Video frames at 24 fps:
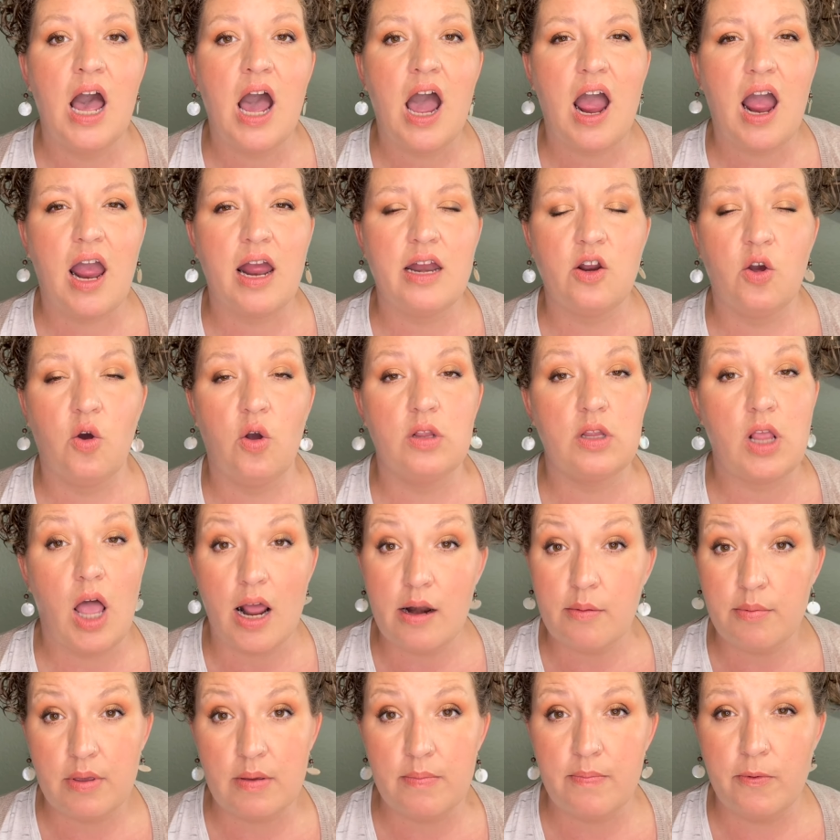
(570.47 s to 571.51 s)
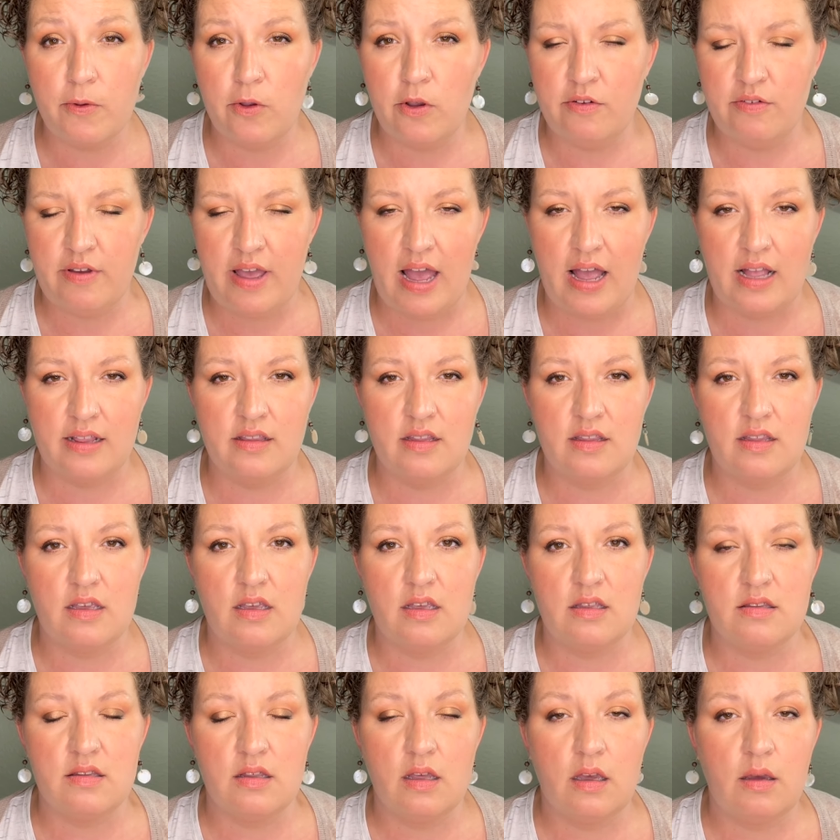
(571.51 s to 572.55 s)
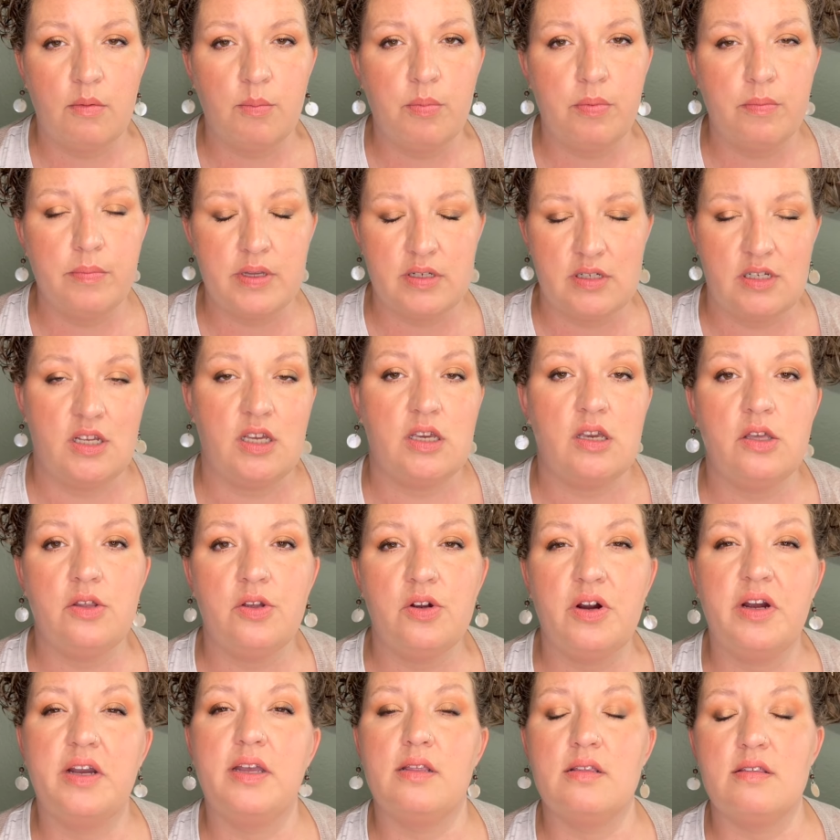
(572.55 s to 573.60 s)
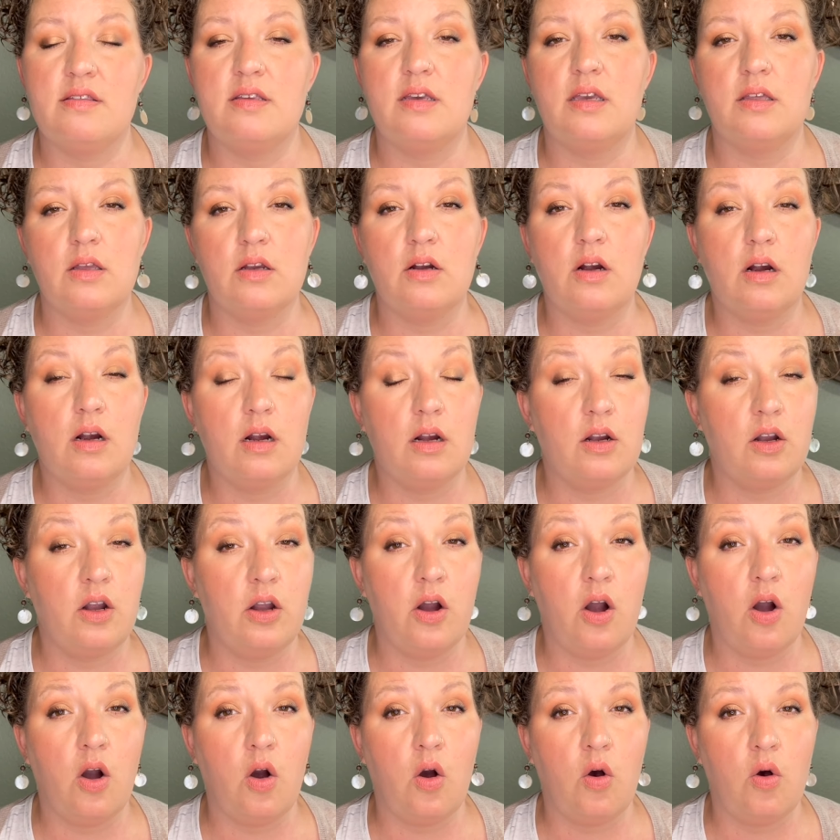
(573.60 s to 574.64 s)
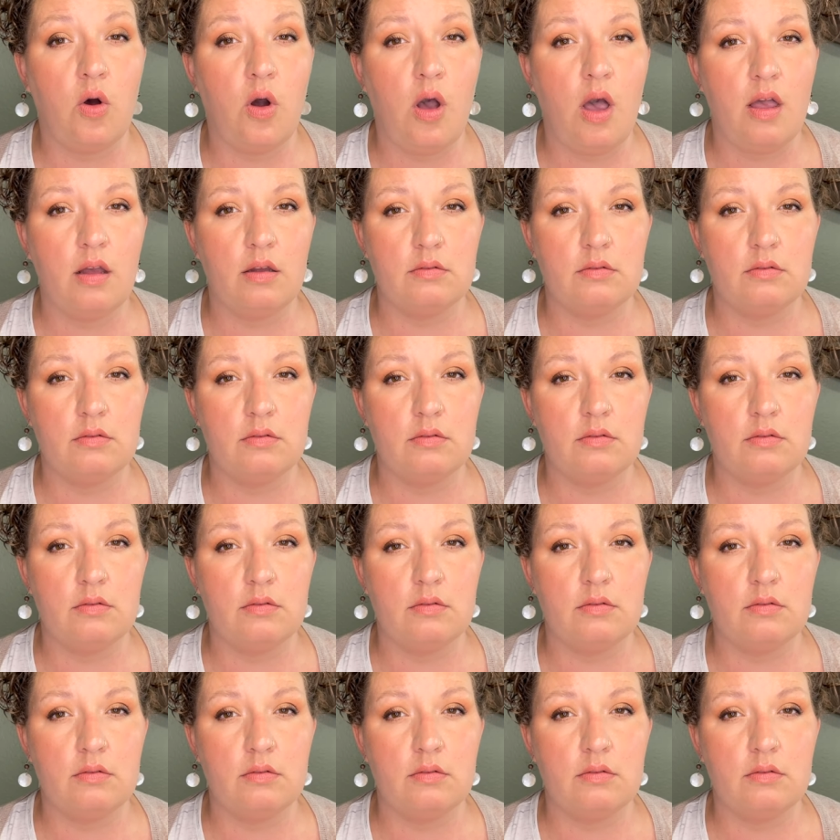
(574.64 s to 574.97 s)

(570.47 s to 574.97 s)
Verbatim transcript: I know a lot of people have had this particular concealer go